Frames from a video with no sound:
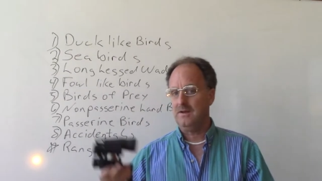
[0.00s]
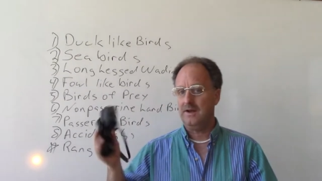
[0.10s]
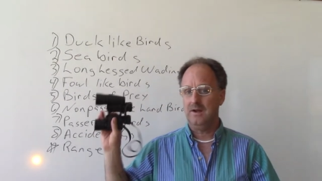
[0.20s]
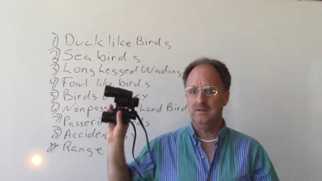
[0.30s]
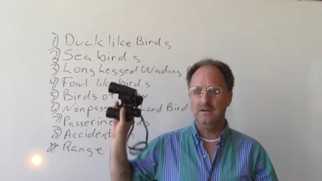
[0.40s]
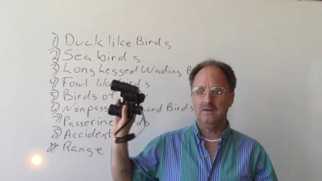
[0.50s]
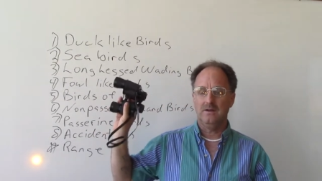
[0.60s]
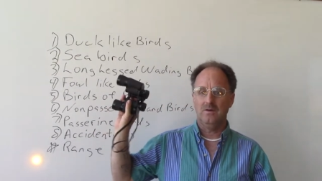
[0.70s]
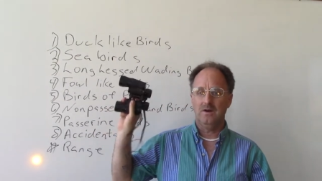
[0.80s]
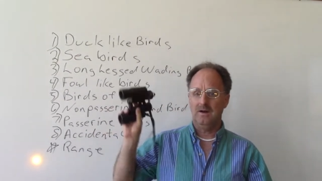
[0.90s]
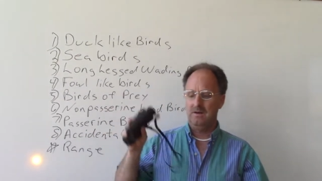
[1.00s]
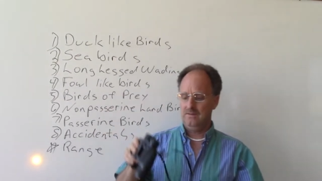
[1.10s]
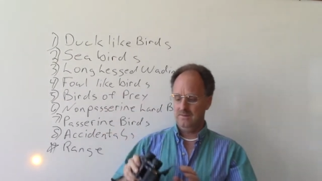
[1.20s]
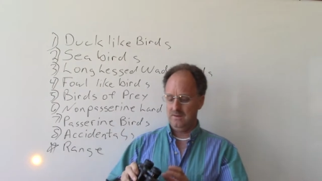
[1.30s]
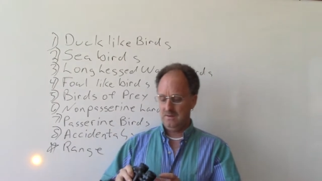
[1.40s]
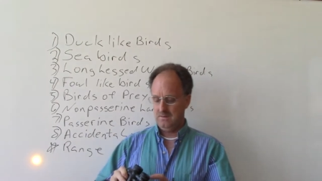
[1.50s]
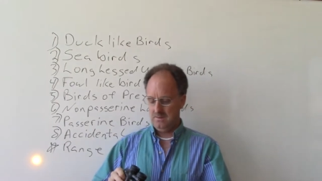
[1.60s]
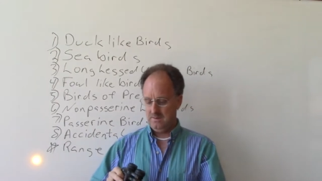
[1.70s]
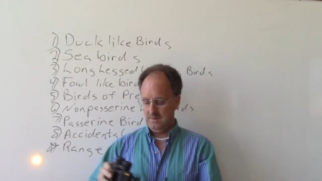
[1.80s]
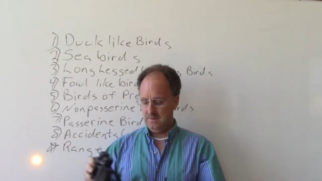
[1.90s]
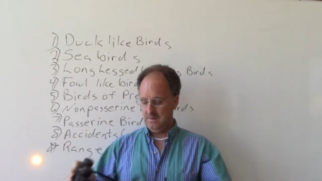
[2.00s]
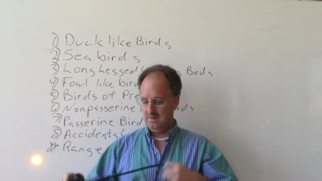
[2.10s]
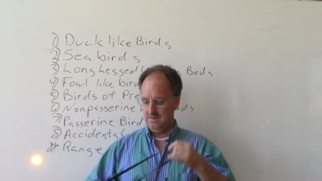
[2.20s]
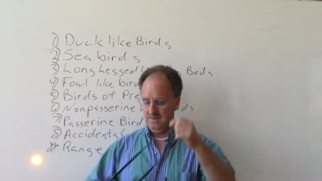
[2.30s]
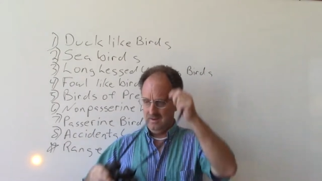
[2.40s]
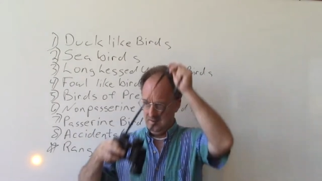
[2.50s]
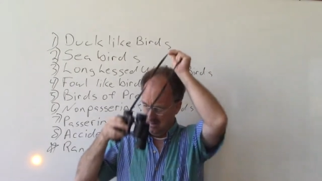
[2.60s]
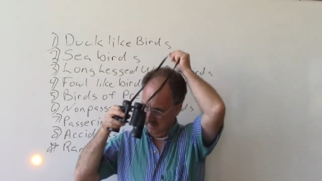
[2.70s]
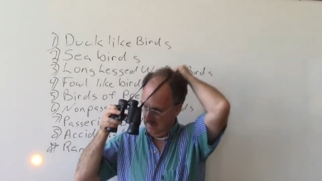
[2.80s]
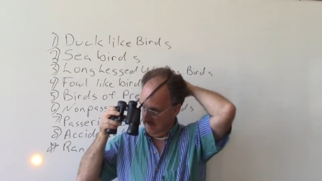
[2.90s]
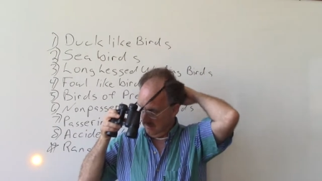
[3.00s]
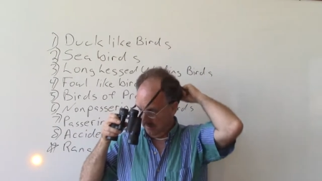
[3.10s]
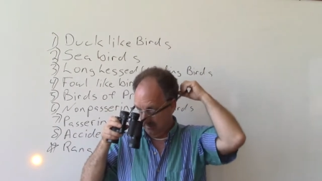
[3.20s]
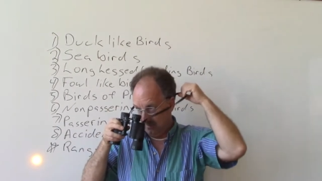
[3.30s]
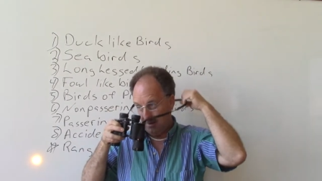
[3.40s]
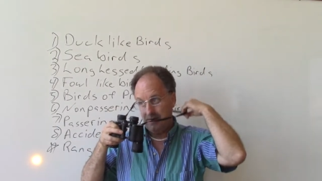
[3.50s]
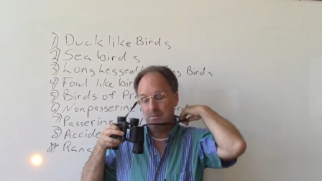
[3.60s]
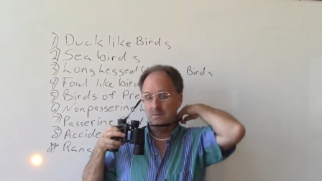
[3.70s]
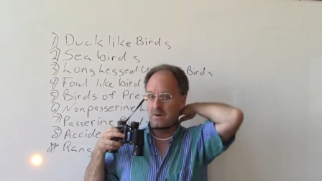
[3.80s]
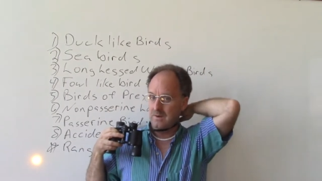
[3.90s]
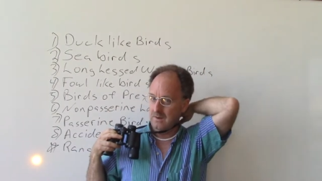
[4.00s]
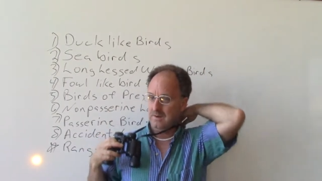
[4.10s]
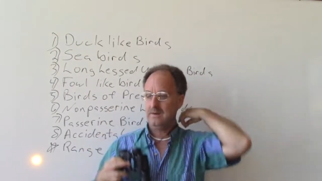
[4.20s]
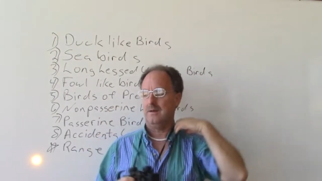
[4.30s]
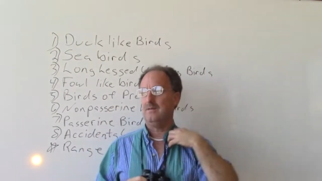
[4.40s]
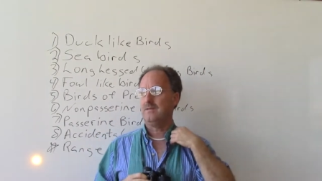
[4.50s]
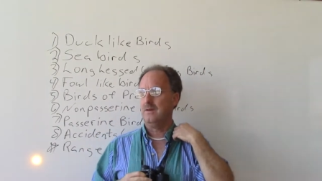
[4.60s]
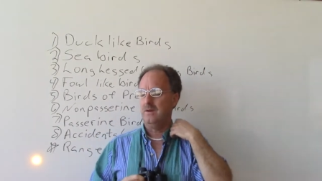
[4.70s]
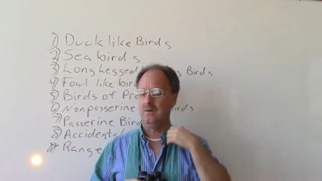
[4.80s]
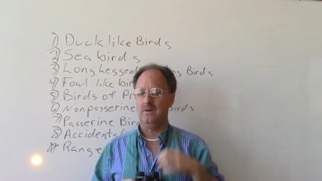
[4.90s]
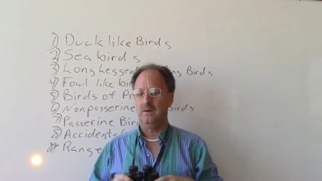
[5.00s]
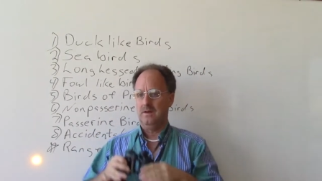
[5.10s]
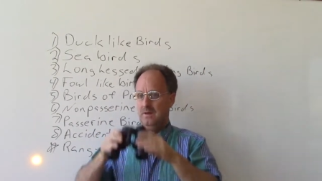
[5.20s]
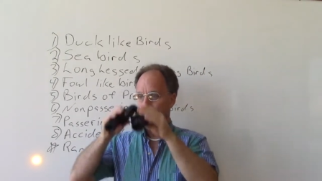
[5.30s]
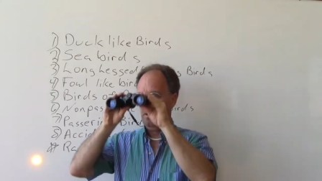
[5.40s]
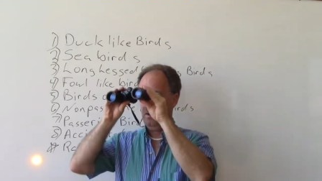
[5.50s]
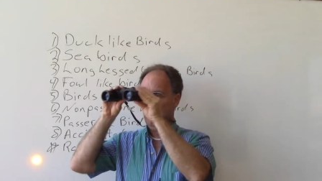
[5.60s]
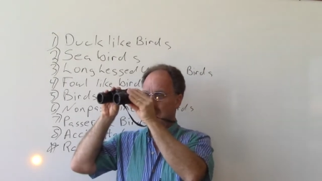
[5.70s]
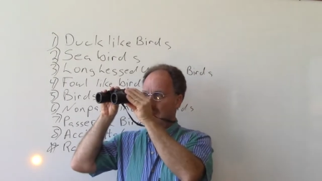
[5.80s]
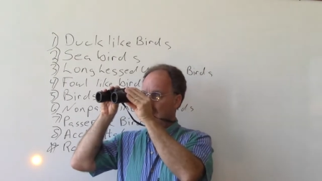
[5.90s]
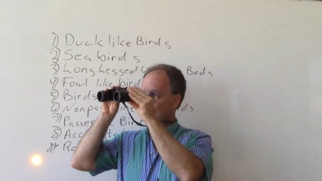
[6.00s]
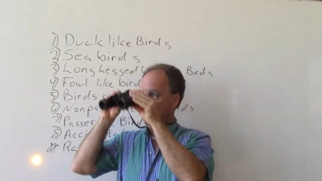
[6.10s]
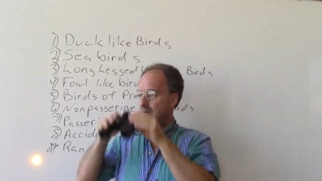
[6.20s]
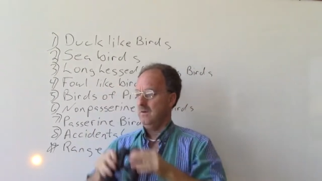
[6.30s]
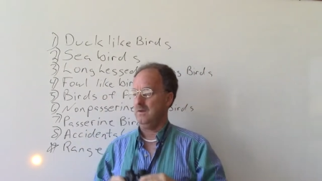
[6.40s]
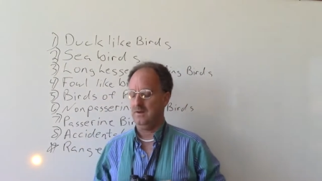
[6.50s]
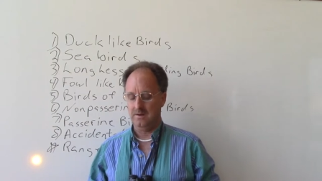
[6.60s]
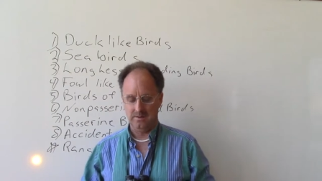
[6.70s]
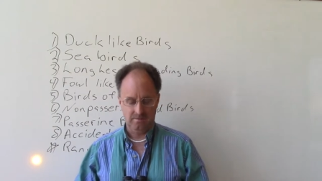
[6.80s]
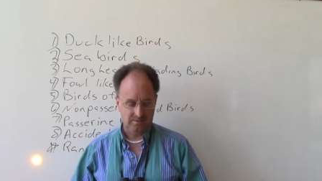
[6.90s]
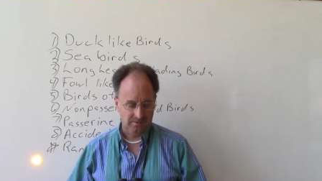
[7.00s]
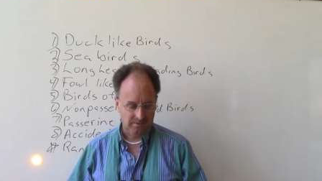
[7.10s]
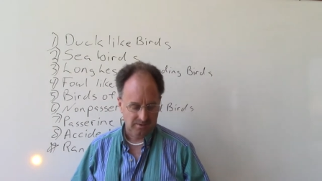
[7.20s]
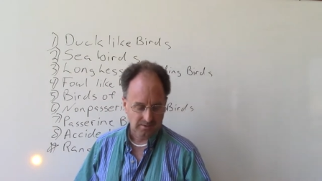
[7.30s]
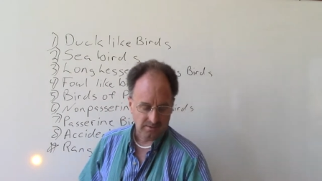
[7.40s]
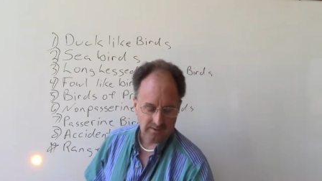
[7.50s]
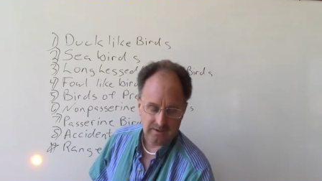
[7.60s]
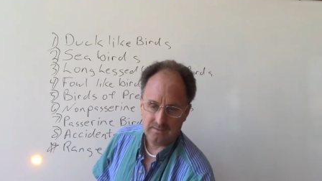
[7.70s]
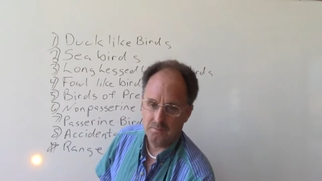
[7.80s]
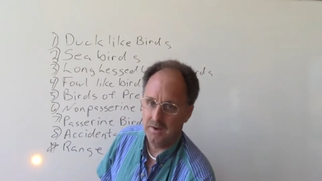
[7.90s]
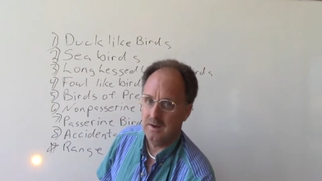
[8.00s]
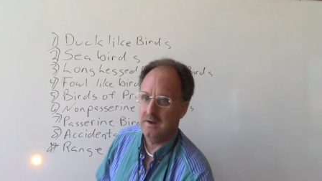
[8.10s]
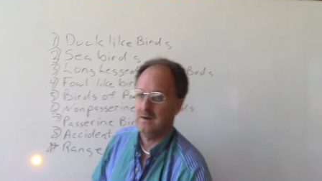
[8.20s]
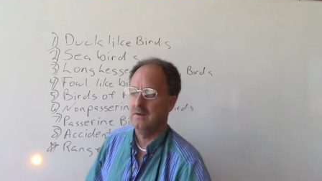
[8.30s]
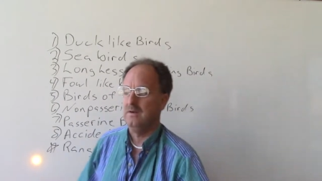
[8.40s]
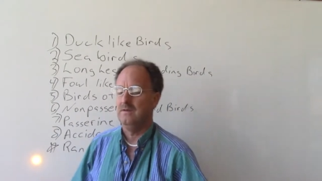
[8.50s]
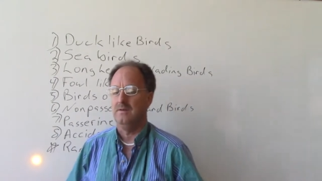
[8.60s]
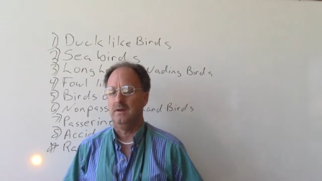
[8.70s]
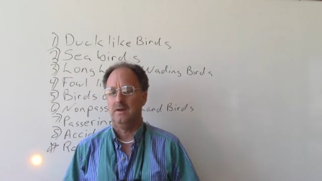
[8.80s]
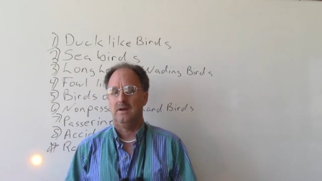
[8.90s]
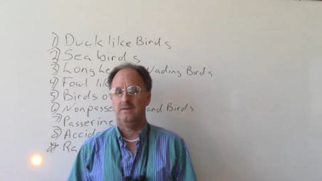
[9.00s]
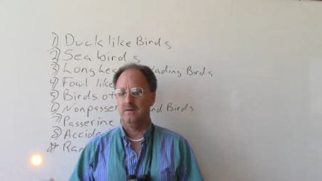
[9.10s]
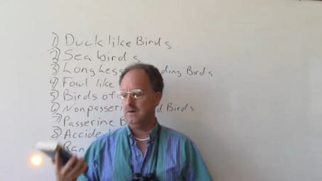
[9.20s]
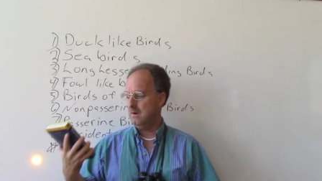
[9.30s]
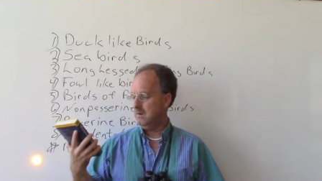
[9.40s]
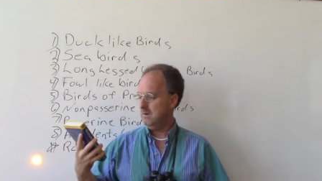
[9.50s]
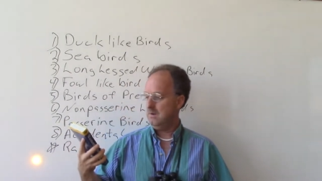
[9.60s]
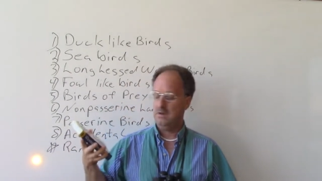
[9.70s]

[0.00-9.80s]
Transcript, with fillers: I got these at a garage sale, you know, just strap them on like so, and don't, you know, you got your binoculars and you got your uh,